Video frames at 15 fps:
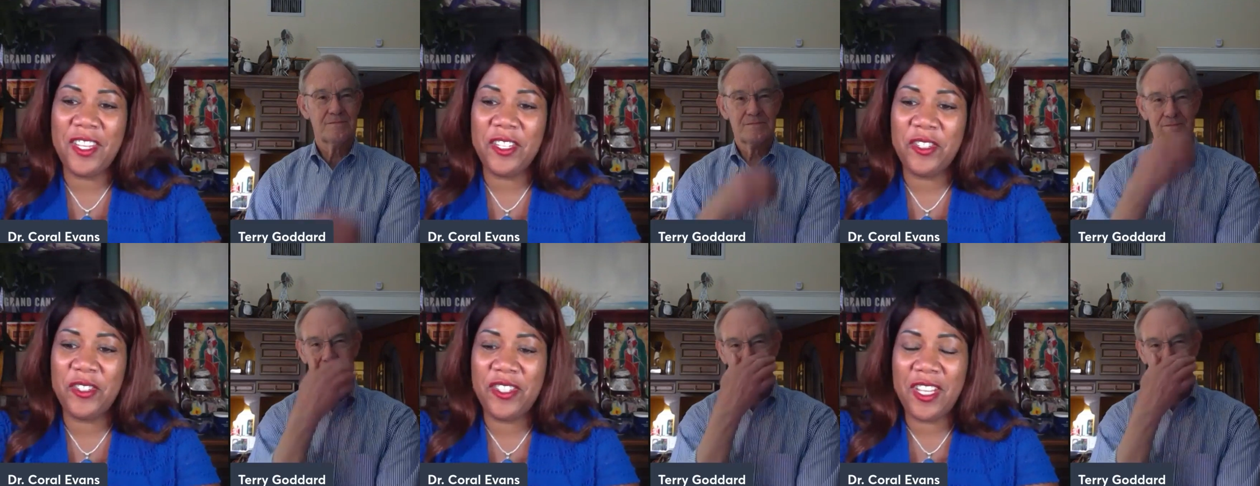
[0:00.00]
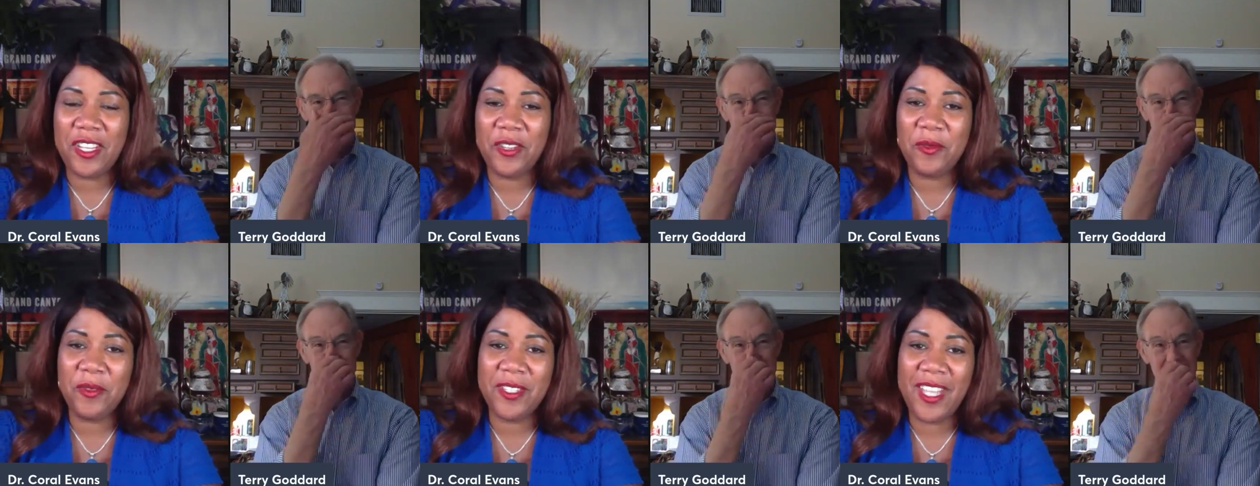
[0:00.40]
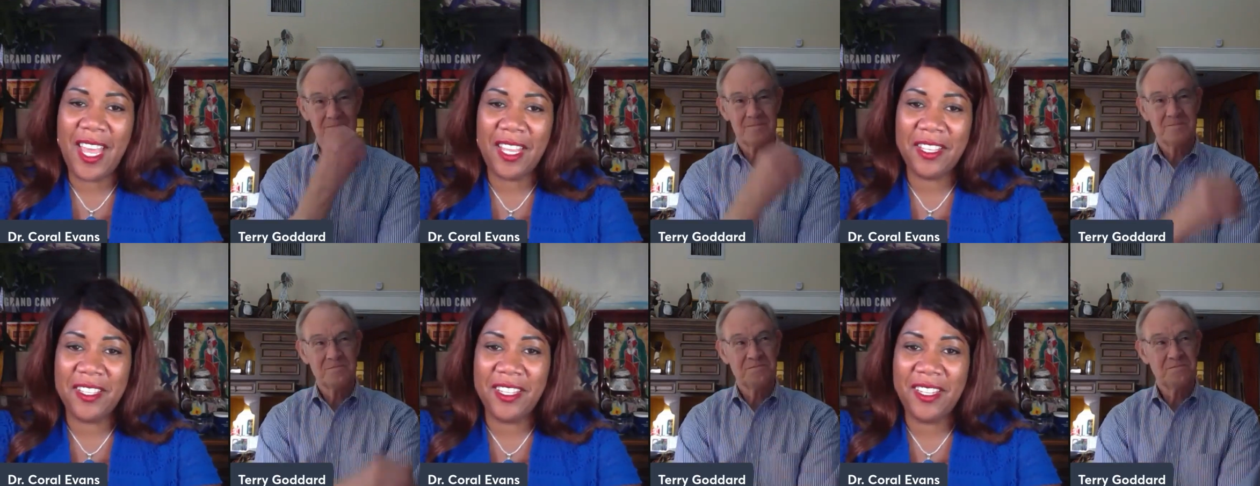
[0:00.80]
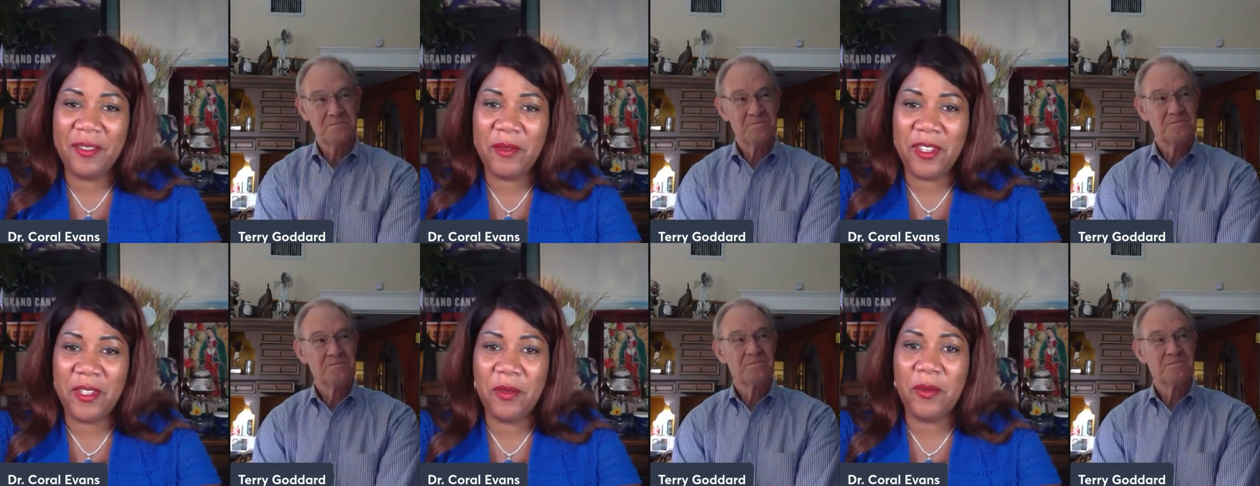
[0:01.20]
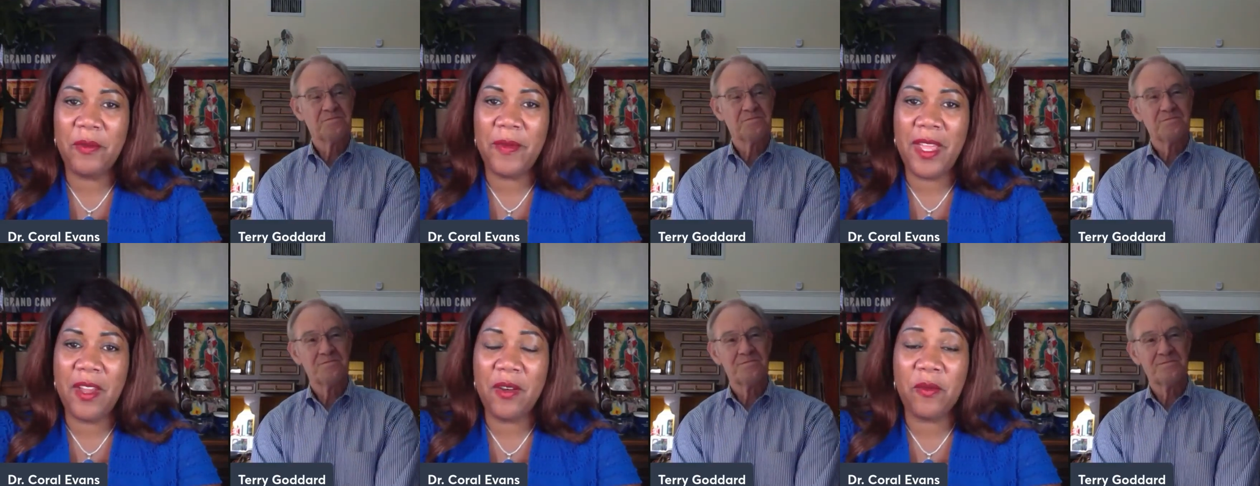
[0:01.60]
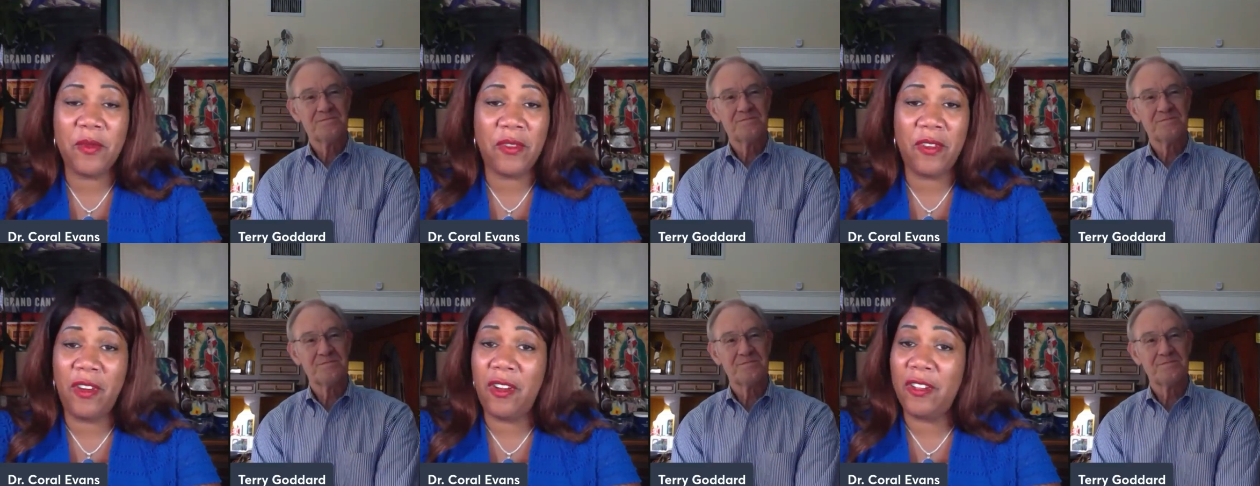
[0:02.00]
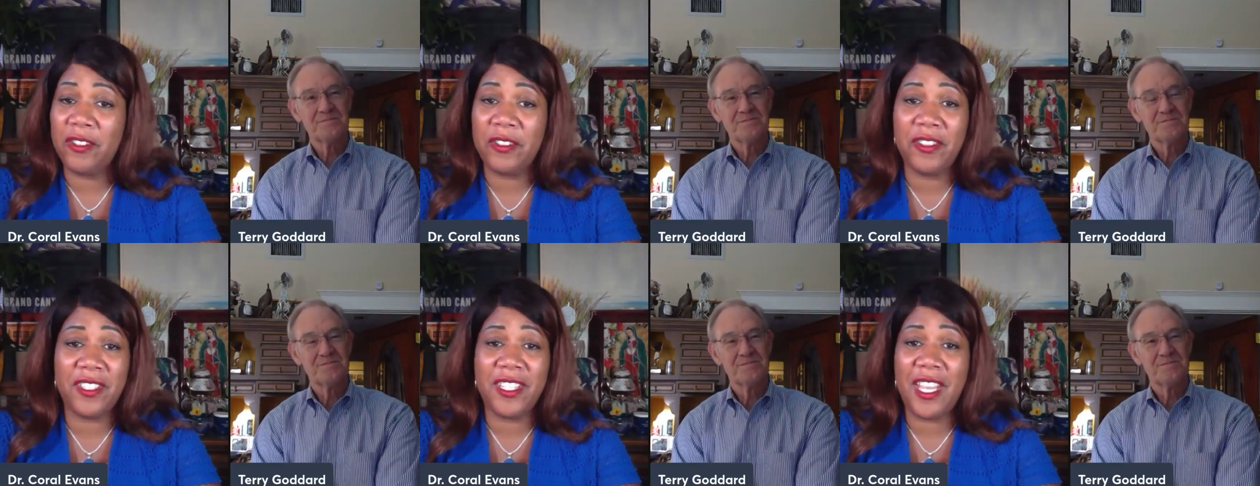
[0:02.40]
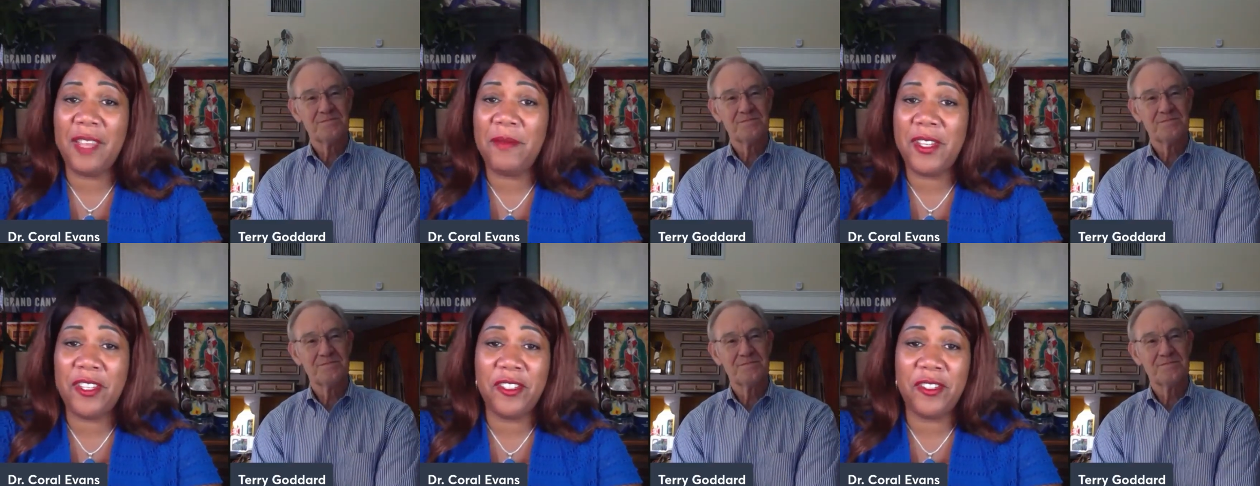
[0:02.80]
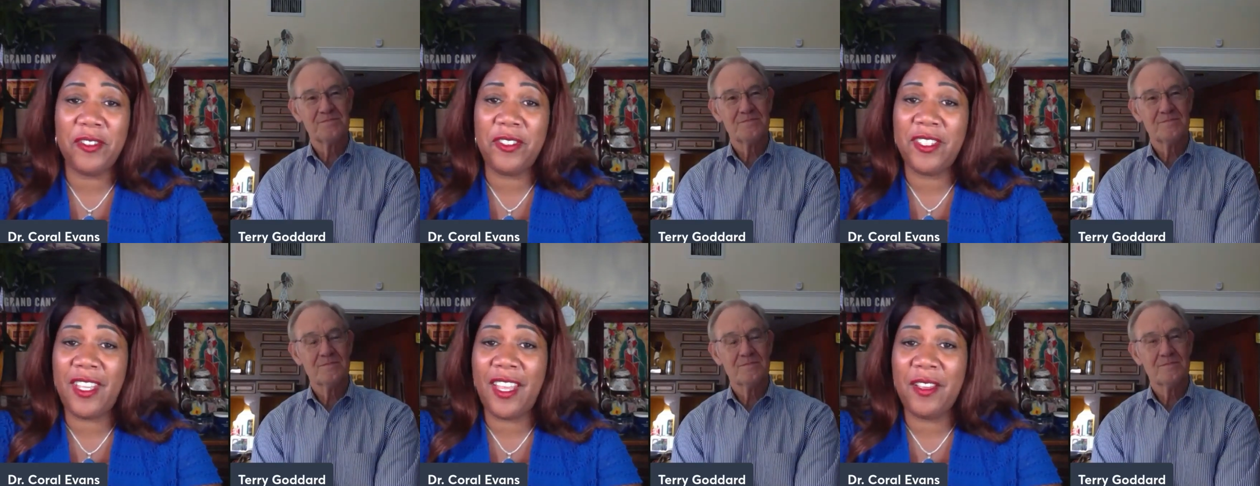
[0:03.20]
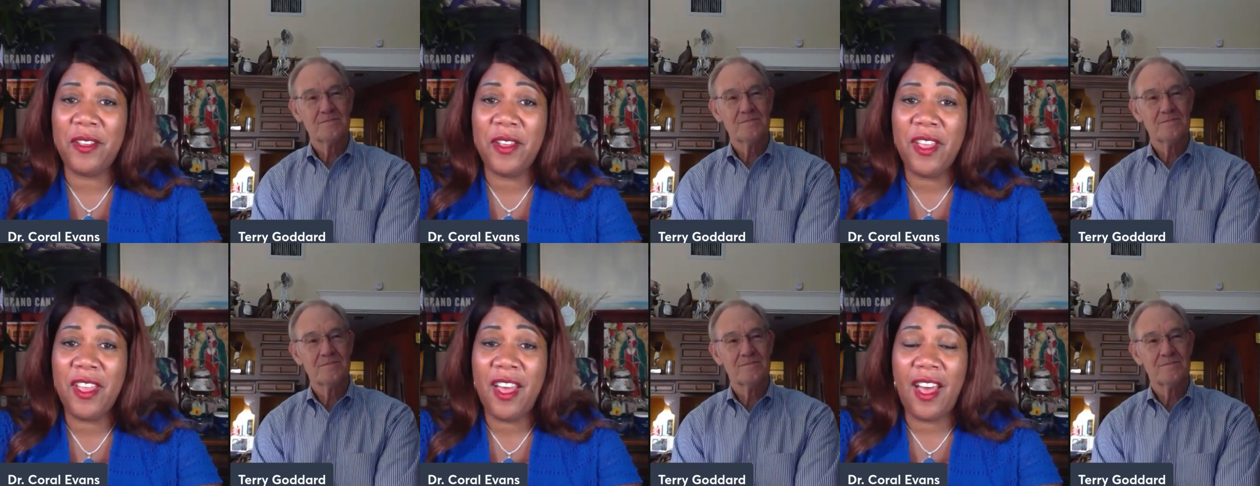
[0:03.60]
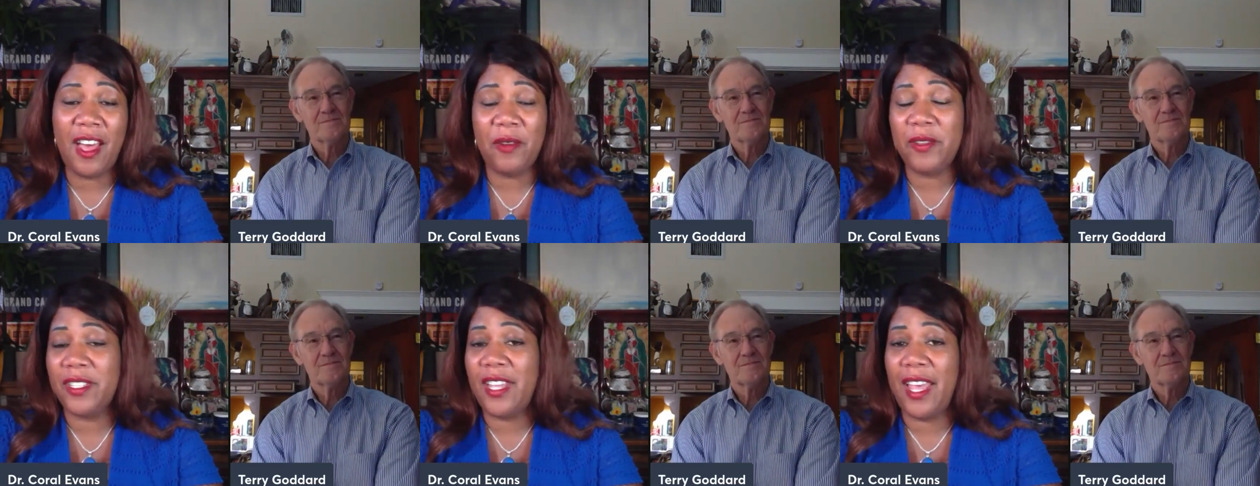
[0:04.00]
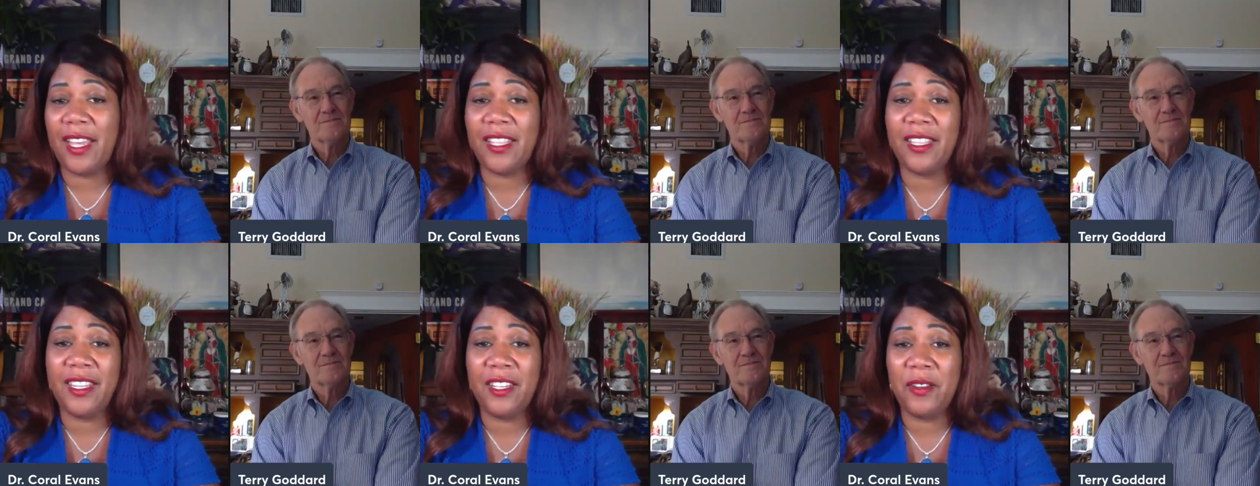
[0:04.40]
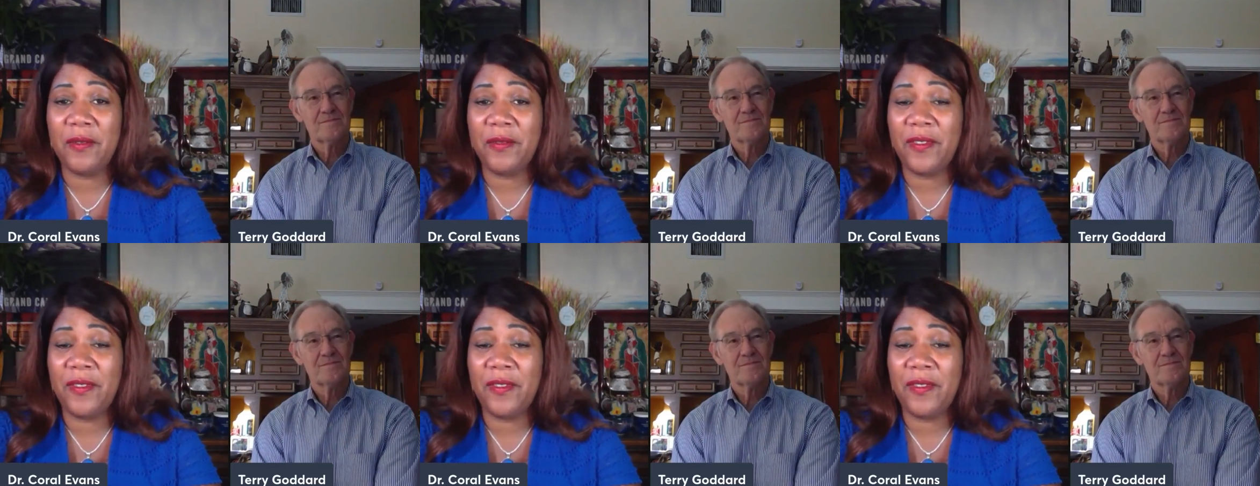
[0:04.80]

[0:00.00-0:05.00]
Speaker 1: issues that you were tackling when you were mayor were also the same issues that I was tackling here in